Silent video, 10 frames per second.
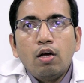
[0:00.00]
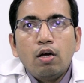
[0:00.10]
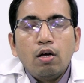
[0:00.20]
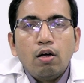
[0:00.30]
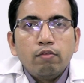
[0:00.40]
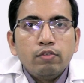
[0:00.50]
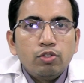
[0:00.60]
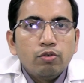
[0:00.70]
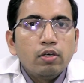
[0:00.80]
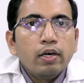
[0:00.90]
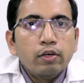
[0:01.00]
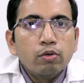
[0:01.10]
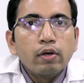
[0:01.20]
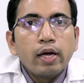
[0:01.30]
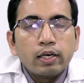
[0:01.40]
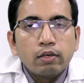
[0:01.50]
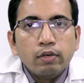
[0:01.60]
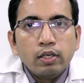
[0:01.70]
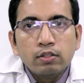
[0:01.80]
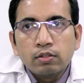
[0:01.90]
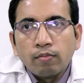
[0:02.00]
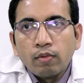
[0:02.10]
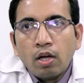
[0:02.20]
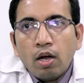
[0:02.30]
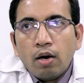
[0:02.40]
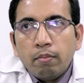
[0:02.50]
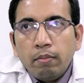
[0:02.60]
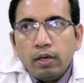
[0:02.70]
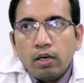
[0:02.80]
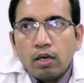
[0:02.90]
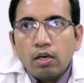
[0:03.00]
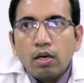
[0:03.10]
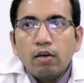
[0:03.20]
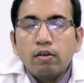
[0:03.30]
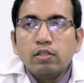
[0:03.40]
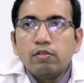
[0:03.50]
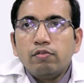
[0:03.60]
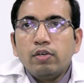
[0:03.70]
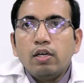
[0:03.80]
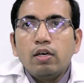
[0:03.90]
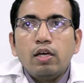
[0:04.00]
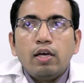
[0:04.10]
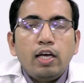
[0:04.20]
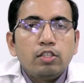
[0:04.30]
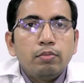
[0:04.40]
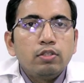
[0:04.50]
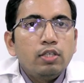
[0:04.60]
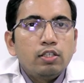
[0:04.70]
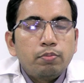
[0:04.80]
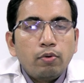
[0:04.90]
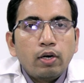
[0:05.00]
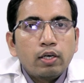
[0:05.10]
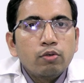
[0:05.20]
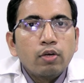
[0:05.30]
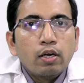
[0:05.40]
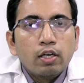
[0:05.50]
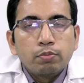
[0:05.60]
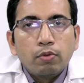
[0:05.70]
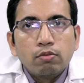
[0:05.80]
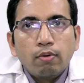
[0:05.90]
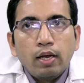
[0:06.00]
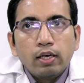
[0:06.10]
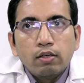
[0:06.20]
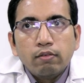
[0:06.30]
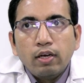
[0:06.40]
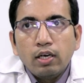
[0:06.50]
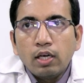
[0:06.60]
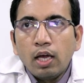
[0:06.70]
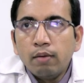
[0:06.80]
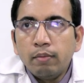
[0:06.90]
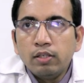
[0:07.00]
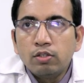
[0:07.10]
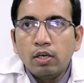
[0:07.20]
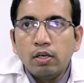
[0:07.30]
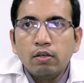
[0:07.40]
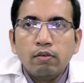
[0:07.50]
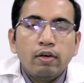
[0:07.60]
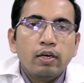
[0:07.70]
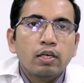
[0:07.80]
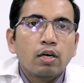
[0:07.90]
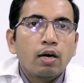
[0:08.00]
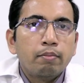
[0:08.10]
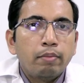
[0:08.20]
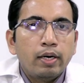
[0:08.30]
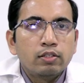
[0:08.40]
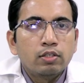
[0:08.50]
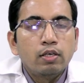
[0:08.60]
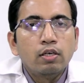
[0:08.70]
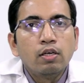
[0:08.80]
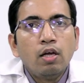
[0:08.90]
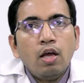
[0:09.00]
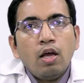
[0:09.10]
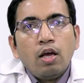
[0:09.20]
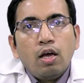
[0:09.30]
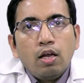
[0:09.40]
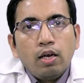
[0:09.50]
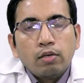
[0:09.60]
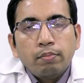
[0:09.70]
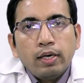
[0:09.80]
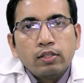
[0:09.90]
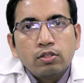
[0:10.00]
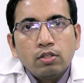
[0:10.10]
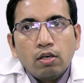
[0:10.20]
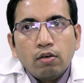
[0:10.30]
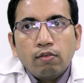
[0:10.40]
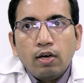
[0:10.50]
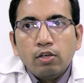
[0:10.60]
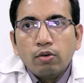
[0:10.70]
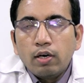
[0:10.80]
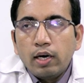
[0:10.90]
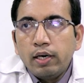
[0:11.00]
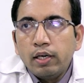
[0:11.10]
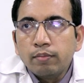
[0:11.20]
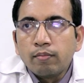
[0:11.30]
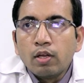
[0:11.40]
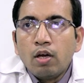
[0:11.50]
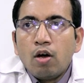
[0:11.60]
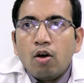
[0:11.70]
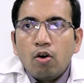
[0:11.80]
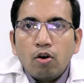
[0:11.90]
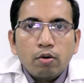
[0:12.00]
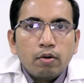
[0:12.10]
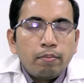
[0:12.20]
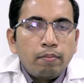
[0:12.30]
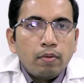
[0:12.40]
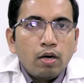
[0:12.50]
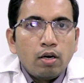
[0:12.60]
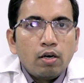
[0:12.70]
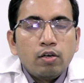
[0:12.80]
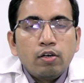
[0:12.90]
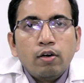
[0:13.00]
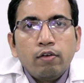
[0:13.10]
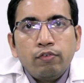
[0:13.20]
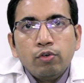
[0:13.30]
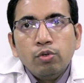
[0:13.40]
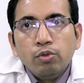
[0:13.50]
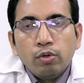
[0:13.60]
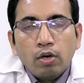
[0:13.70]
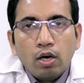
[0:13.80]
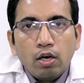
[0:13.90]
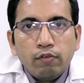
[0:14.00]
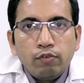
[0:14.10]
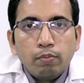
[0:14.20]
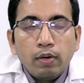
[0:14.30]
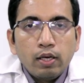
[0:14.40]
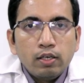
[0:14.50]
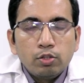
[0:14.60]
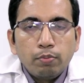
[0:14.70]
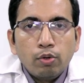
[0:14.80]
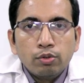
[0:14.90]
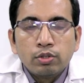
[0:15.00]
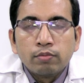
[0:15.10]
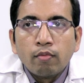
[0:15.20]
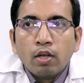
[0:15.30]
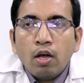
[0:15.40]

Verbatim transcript: uh, with your day-to-day -day activities better uh, wear as much as protective gear as possible like wearing helmets and wearing arm pads and uh, leg pads uh, while you are riding or uh, if you do uh, if you play any sports